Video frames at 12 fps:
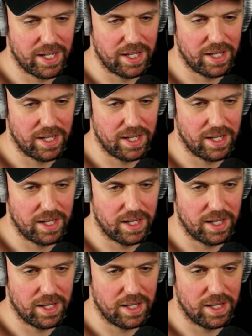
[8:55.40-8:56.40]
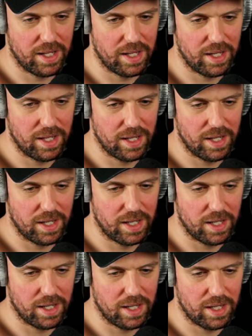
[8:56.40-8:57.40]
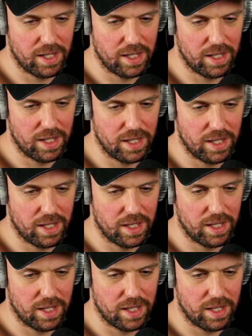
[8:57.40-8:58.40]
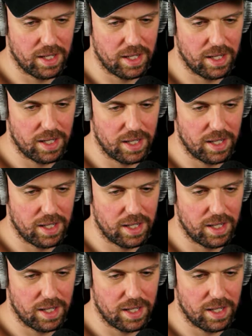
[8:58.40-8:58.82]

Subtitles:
[no speech]